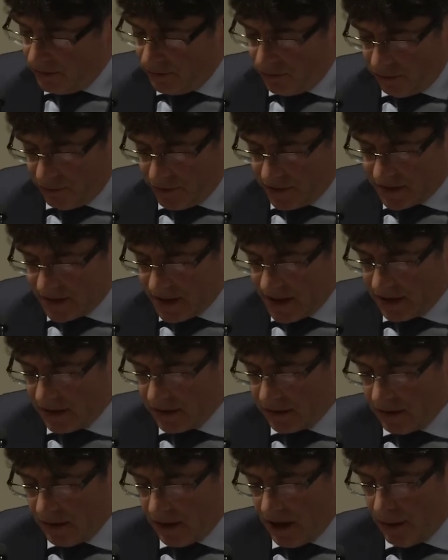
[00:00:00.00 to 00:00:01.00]
the
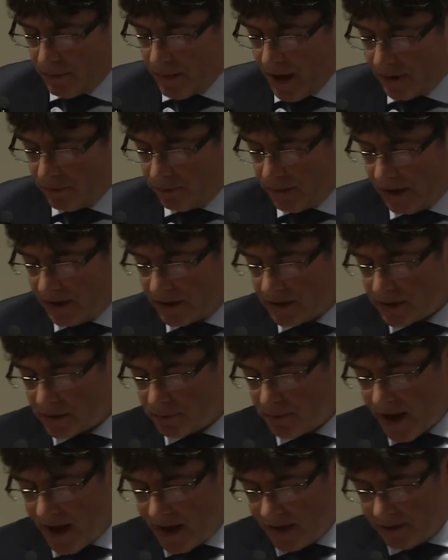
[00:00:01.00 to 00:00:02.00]
recent
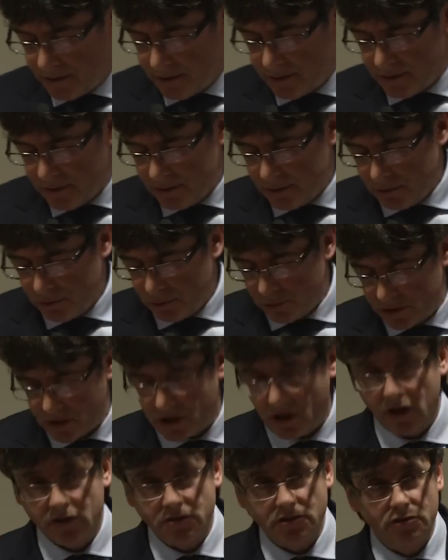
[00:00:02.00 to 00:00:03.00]
amendments made to
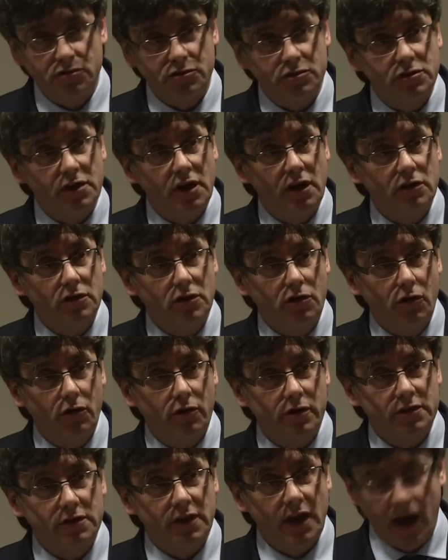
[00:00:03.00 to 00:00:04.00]
the Constitutional
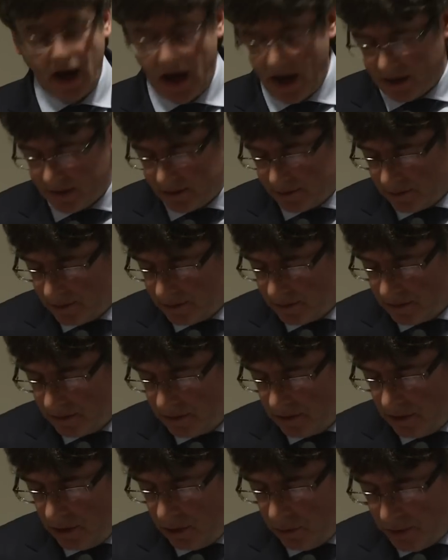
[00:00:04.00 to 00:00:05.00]
Court Act,
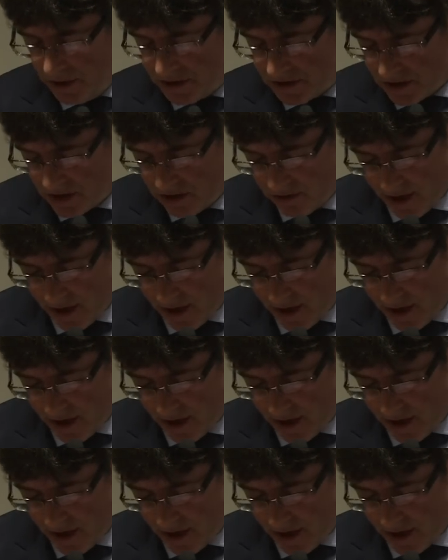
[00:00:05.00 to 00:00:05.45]
which